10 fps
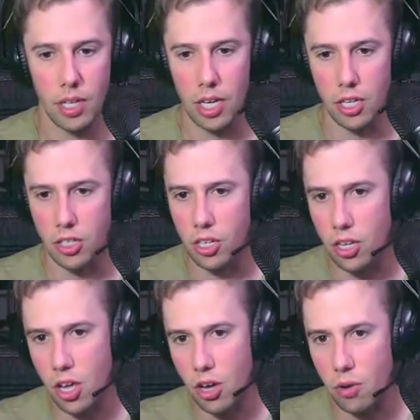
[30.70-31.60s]
It's a
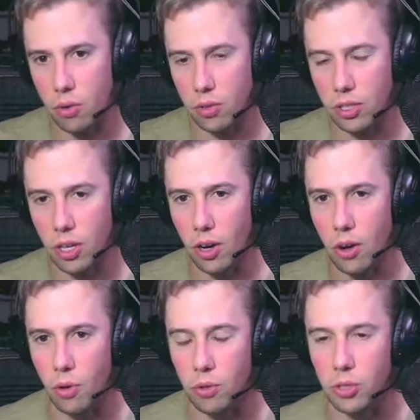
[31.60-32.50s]
note.
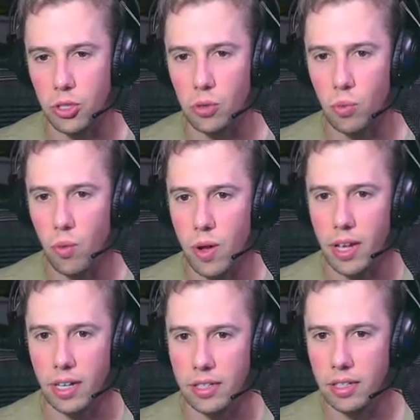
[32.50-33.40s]
Oh,
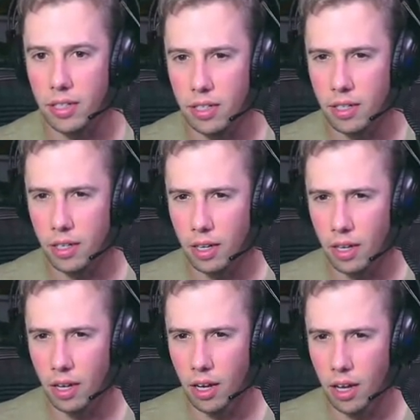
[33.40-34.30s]
sweet.
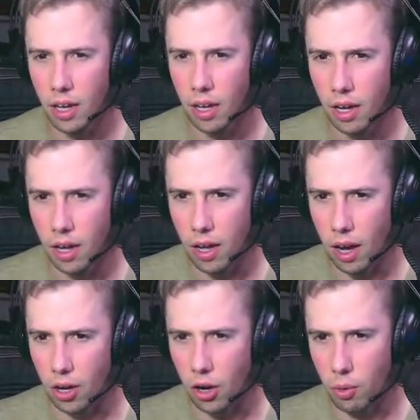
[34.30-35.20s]

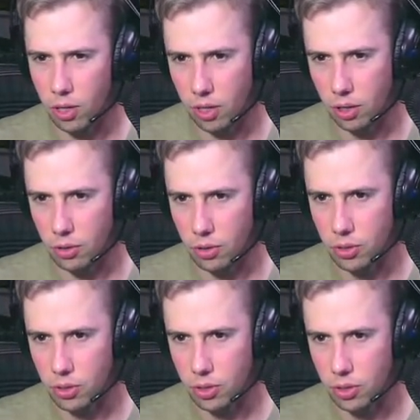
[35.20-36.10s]
I know we're
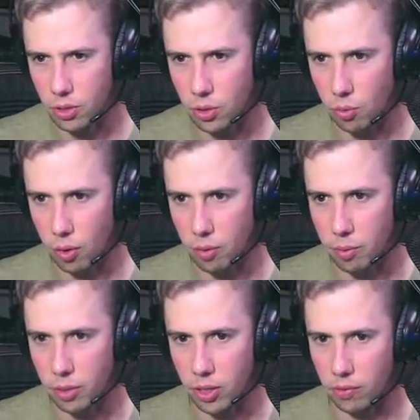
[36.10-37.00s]
close to what we've
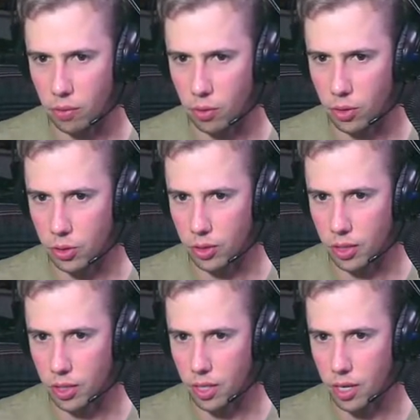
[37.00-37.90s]
been looking for
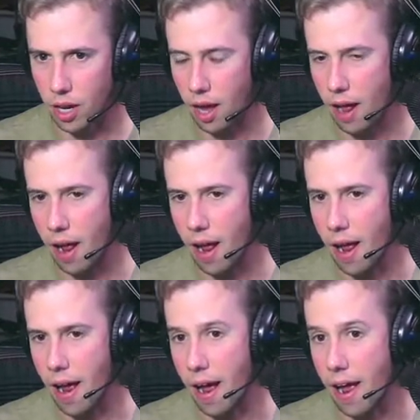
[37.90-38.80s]
during the
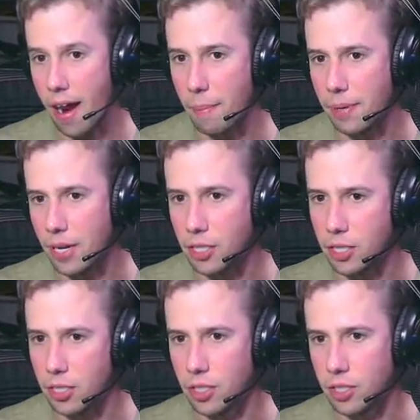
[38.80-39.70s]

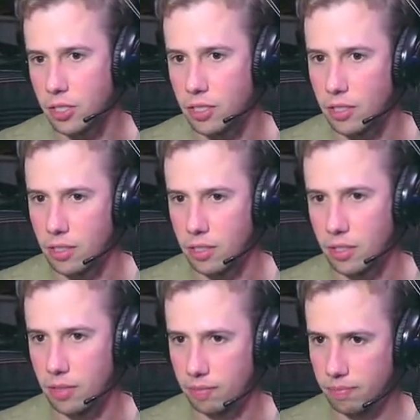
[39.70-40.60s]
adaptation
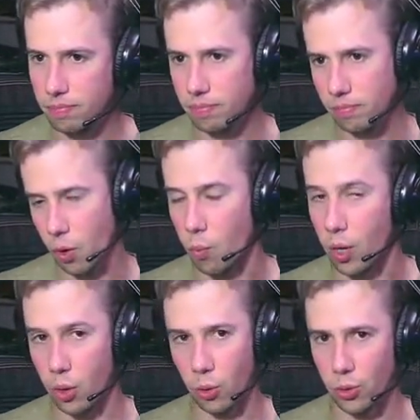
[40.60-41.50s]
sessions we
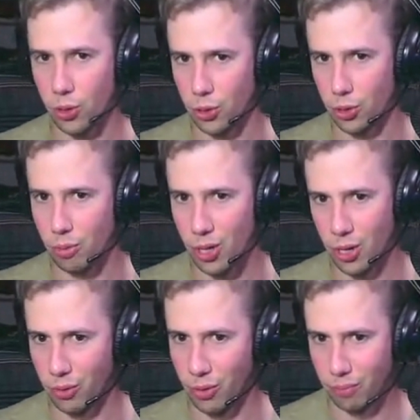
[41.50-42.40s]
hold here in the
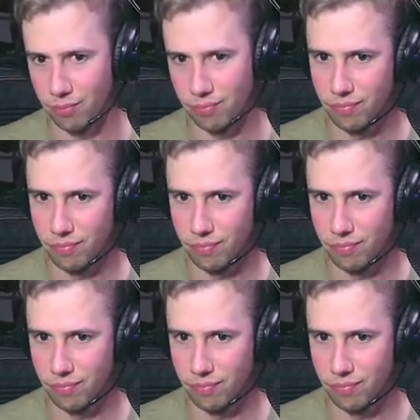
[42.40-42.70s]
meeting room.